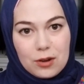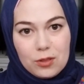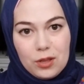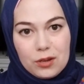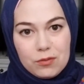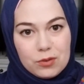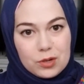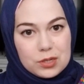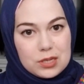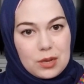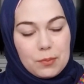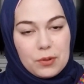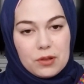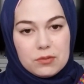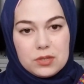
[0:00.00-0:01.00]
Like, for
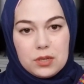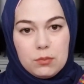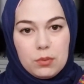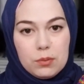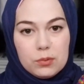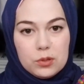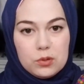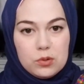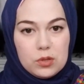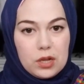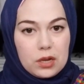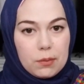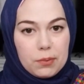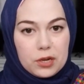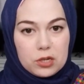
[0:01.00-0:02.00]
example, I've seen people do
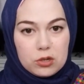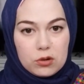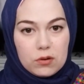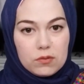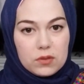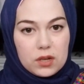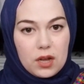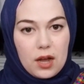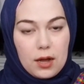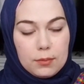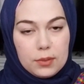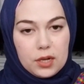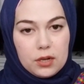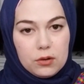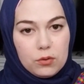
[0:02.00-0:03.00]
like a picture of the
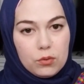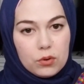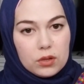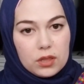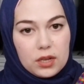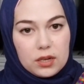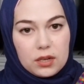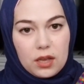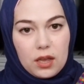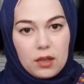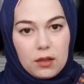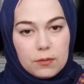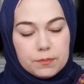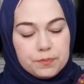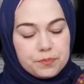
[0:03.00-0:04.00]
Kaaba or like a